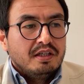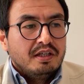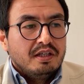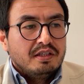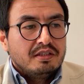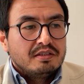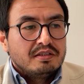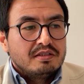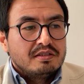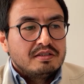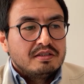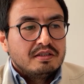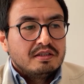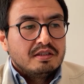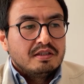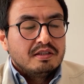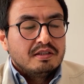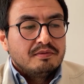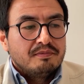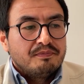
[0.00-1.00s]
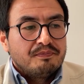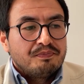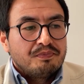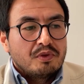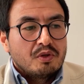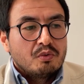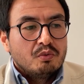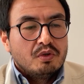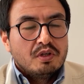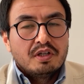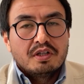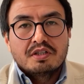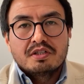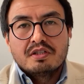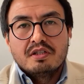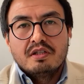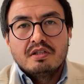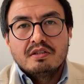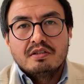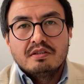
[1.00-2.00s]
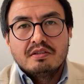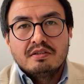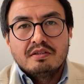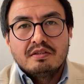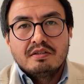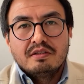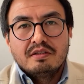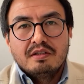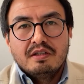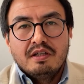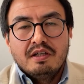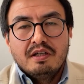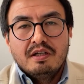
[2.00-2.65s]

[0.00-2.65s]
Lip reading: and worked on